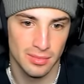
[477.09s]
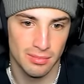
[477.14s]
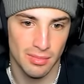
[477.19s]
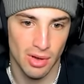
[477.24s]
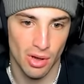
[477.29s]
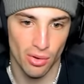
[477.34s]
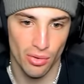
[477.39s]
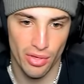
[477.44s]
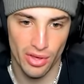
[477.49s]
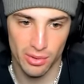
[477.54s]
My
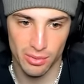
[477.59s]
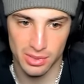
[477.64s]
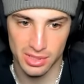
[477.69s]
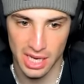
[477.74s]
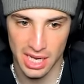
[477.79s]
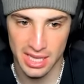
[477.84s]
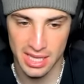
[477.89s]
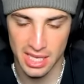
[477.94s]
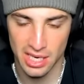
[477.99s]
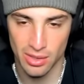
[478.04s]
whole thing was
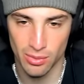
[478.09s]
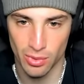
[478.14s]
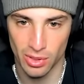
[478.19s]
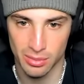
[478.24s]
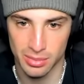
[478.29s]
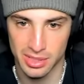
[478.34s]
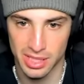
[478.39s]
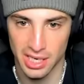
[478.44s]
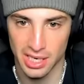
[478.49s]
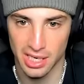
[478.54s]
I didn't want
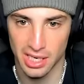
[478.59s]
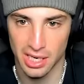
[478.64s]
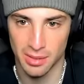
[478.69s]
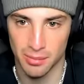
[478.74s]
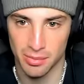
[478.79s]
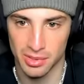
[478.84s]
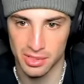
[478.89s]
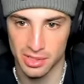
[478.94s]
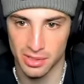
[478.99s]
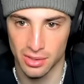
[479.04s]
him setting
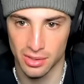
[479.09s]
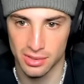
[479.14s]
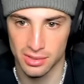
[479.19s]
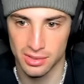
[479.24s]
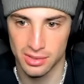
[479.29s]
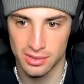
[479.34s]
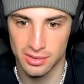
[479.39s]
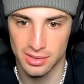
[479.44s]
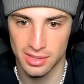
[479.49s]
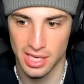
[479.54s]
up, what's it called?
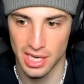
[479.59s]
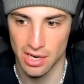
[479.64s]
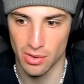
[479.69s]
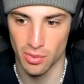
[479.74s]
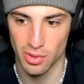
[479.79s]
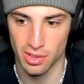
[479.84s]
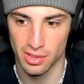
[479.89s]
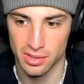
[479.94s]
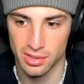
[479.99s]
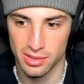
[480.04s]

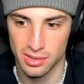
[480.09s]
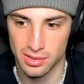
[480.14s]
Tailwind.